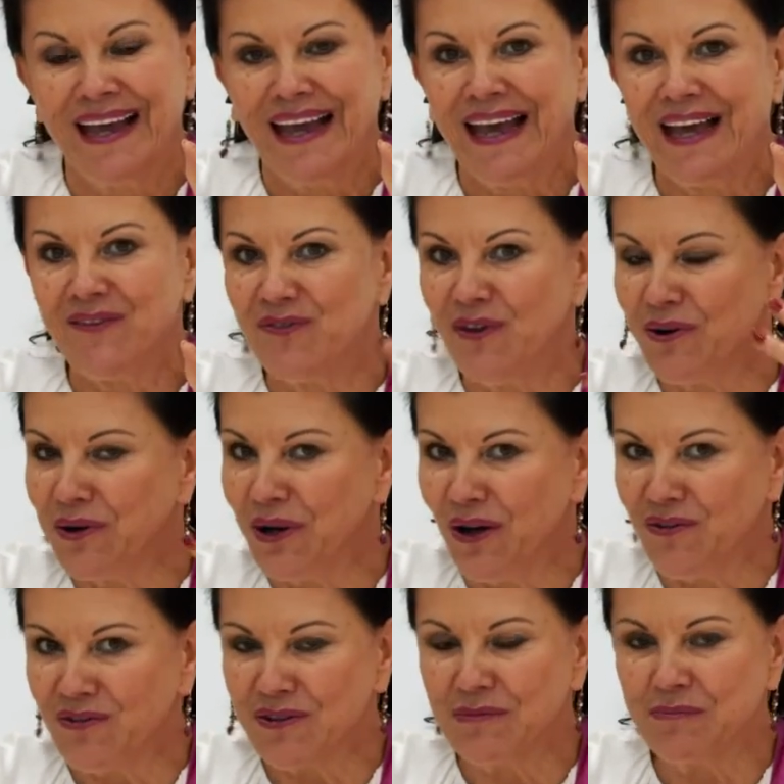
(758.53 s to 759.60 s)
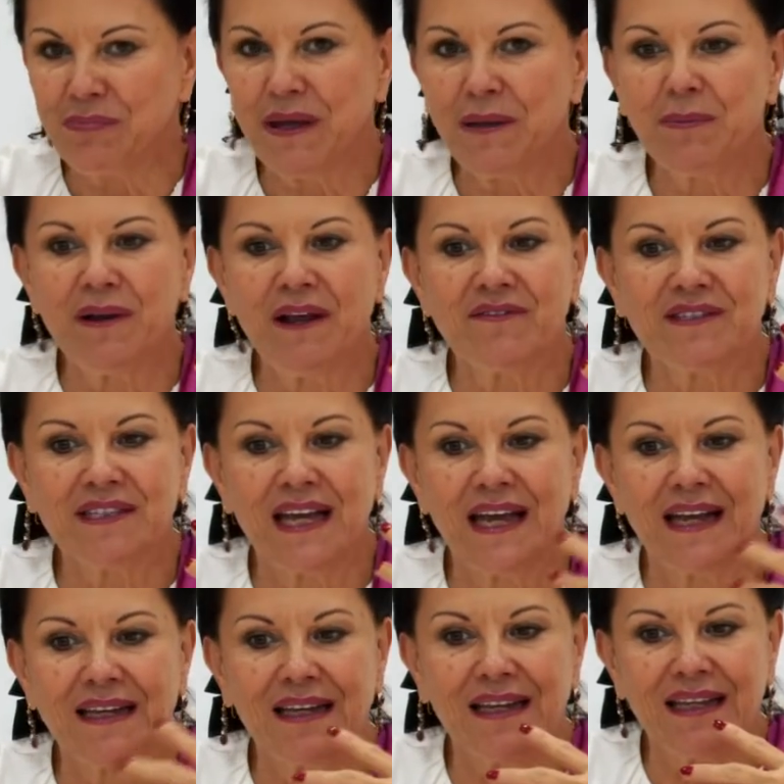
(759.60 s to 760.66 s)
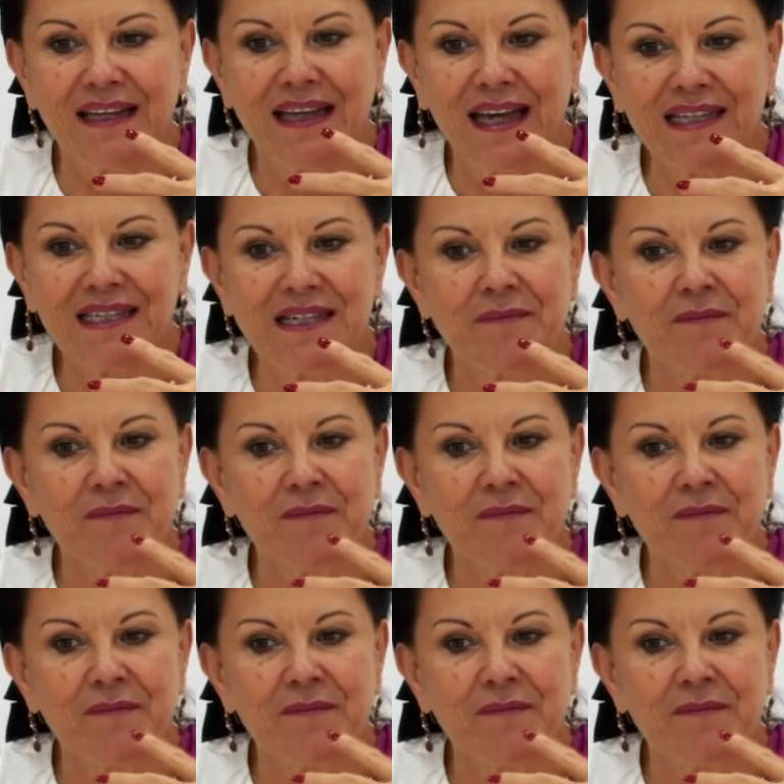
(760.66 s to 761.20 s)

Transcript: And very often people have said, yes,